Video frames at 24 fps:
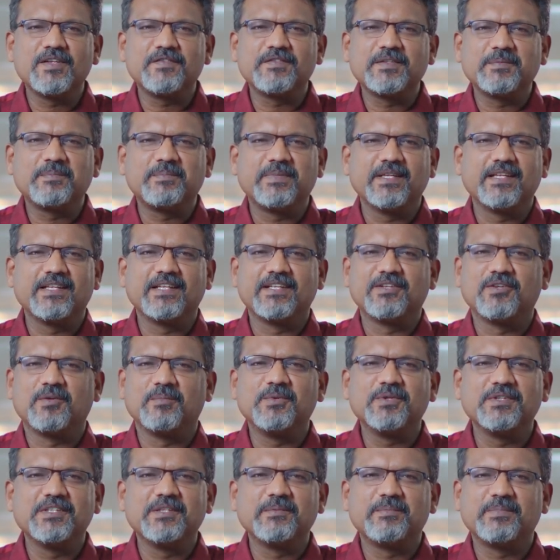of the parent or
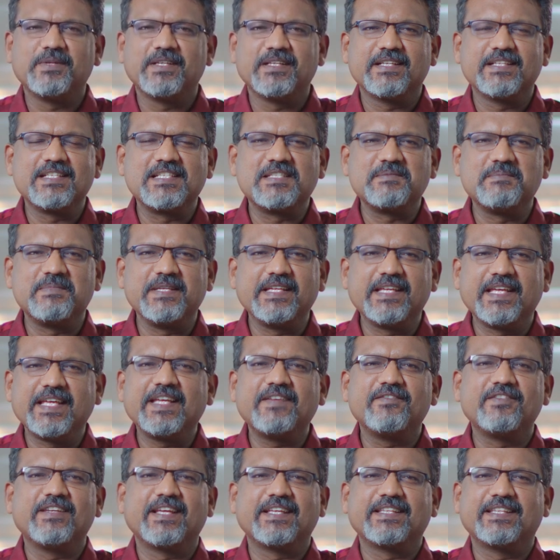both the parents
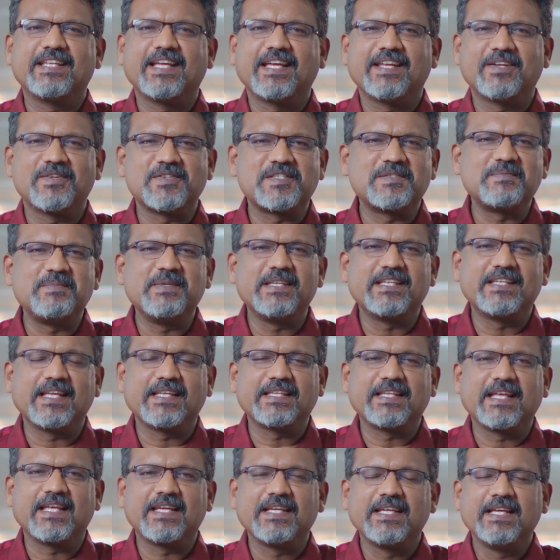behave like that or speak
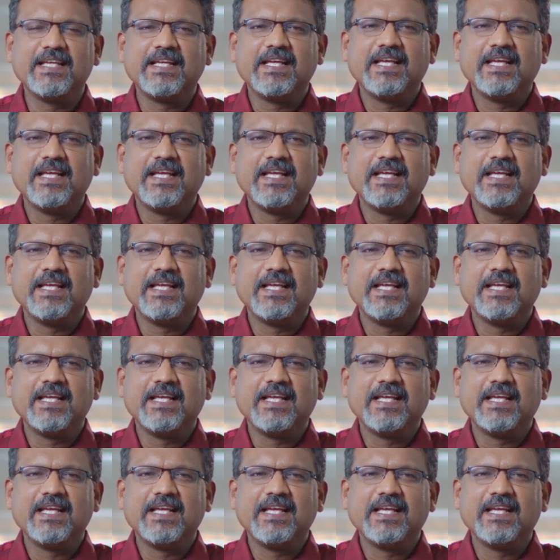like that.